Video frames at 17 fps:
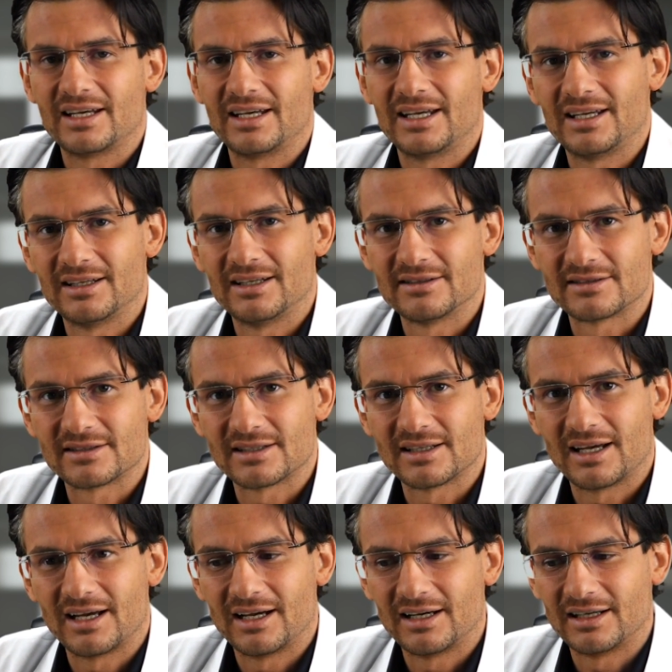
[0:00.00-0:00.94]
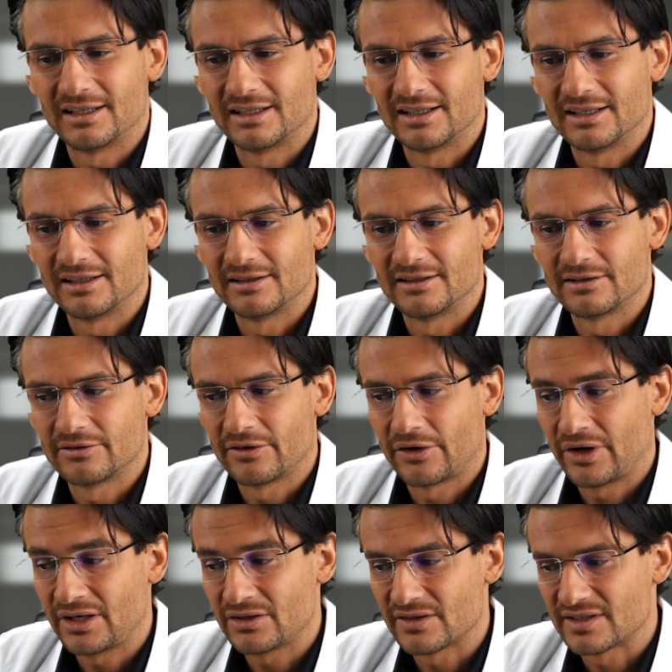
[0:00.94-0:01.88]
is very
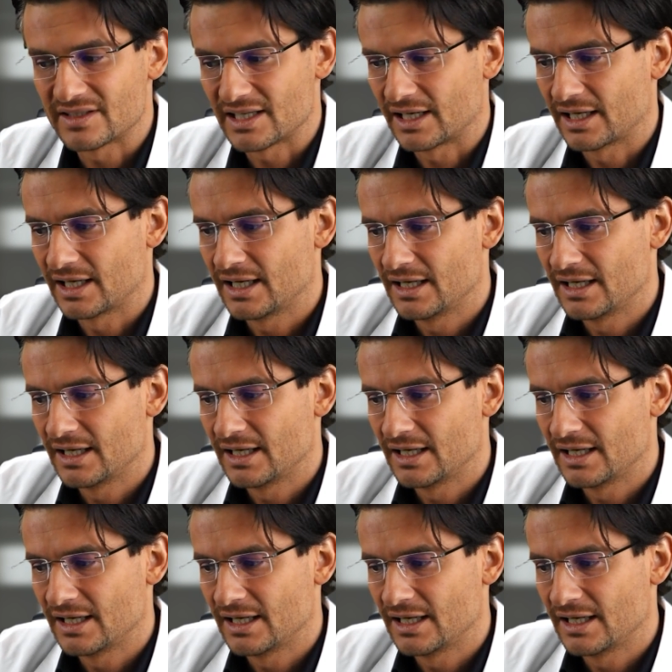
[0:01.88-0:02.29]
interesting.